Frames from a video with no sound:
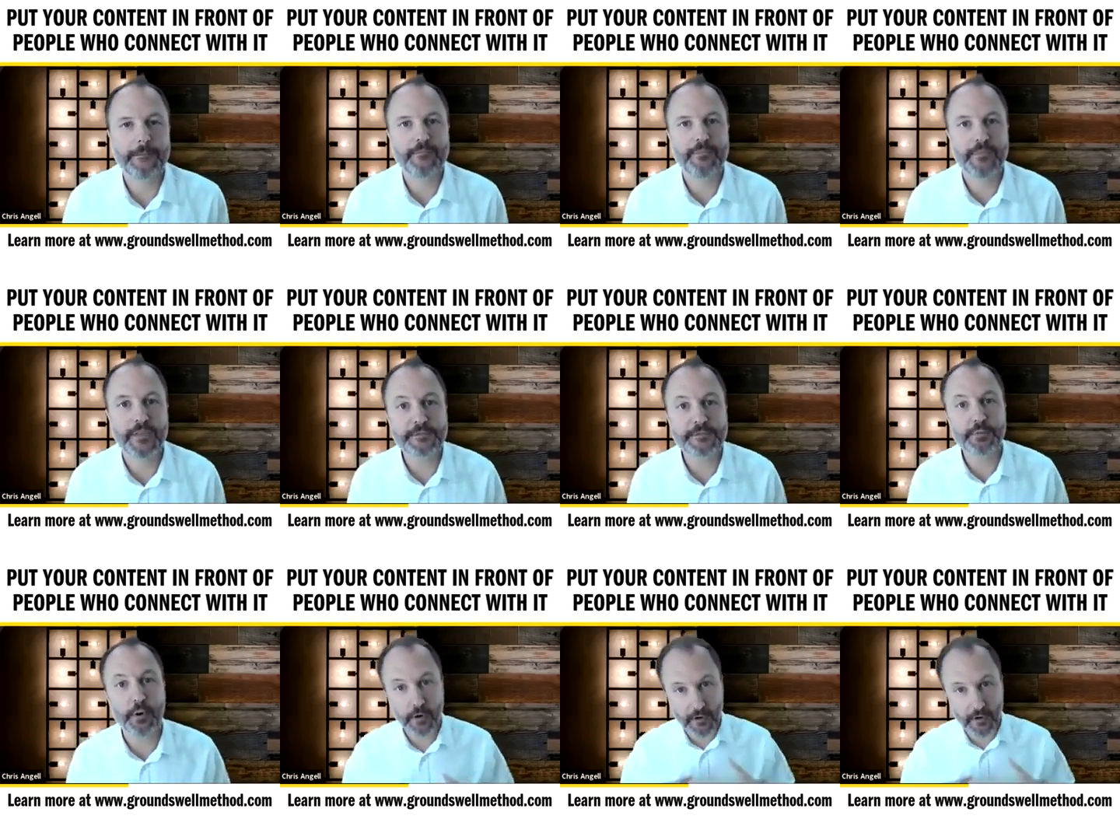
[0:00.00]

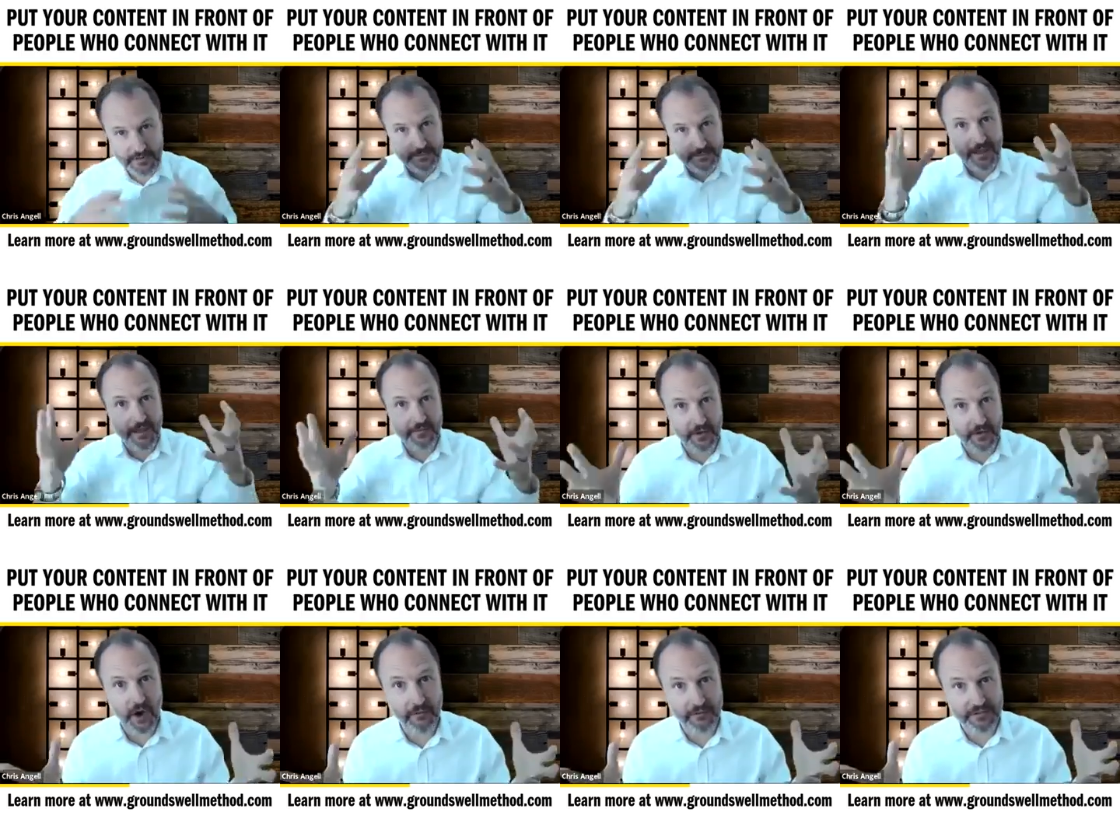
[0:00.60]
This program is about
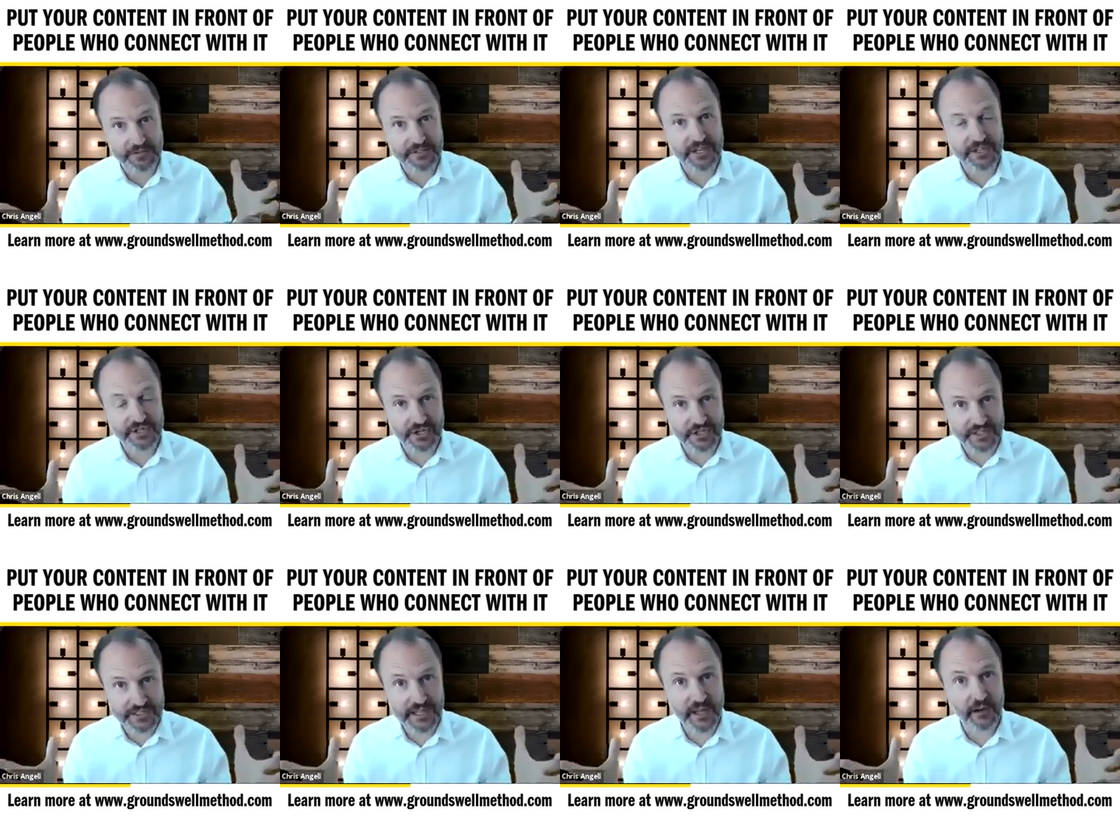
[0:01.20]
the conversation
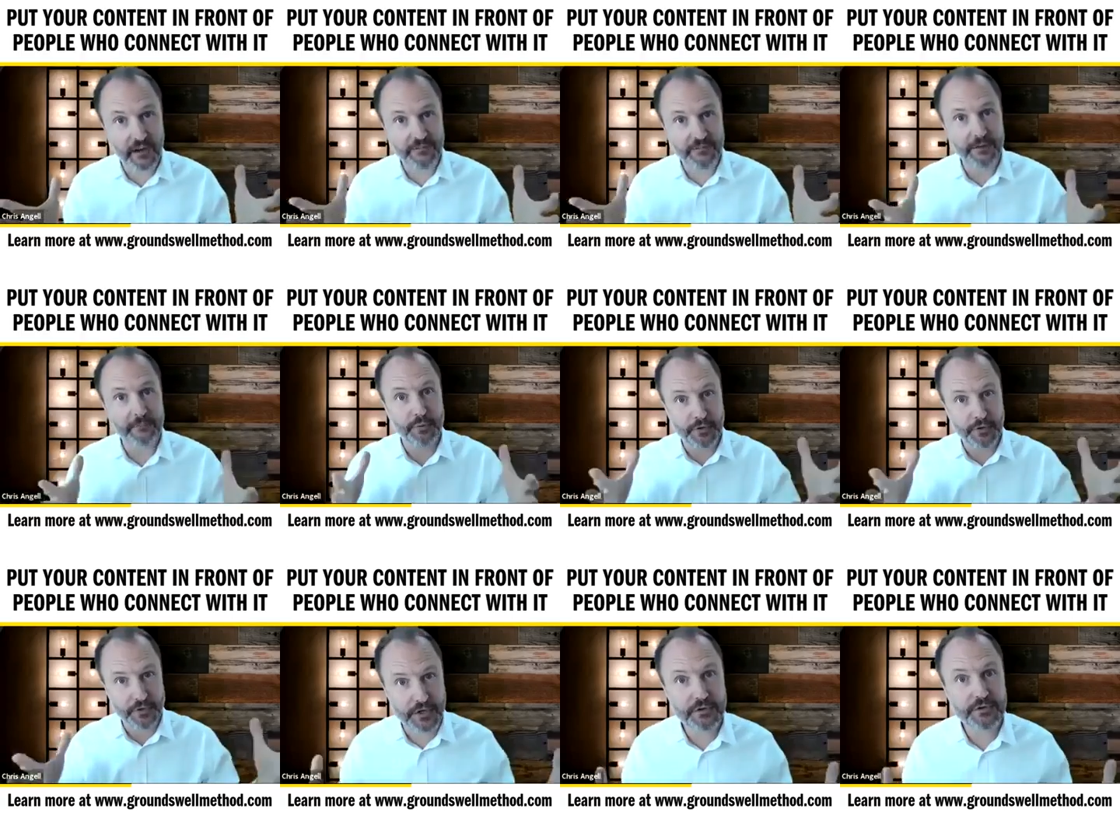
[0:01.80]
itself and
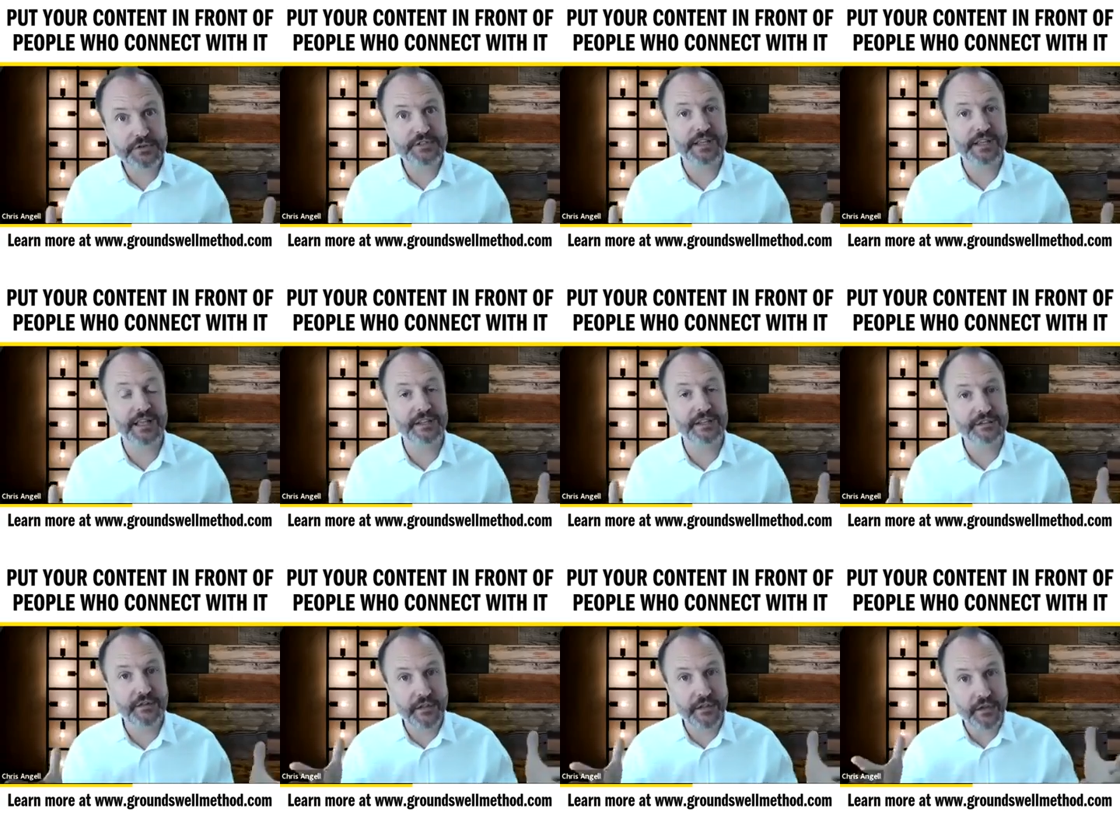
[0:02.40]
producing
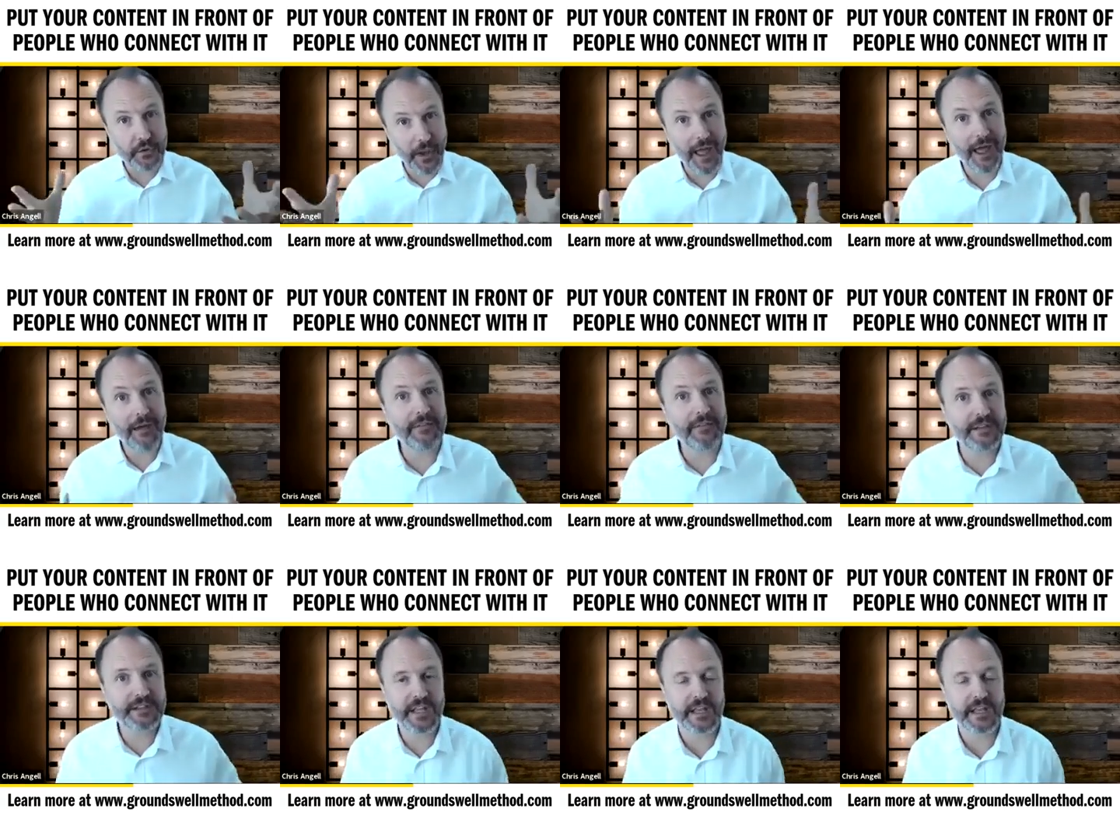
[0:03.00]
it so that you have
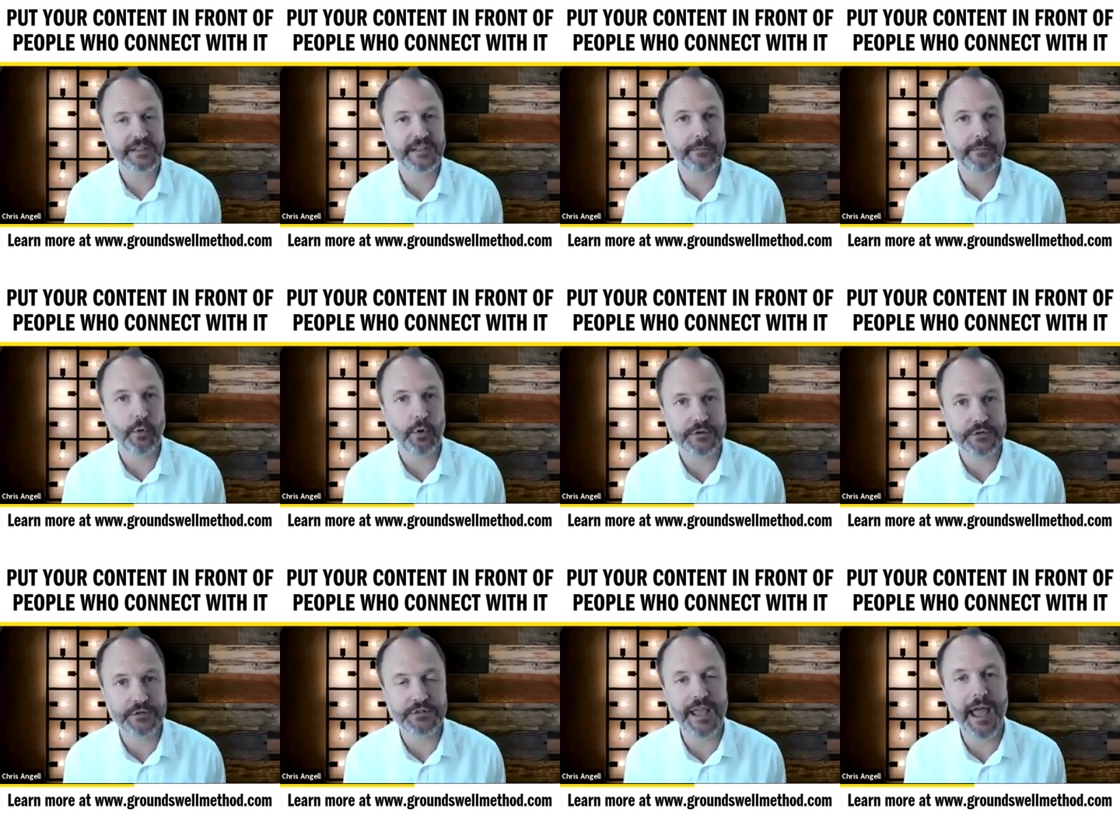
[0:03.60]
these tasty morsels.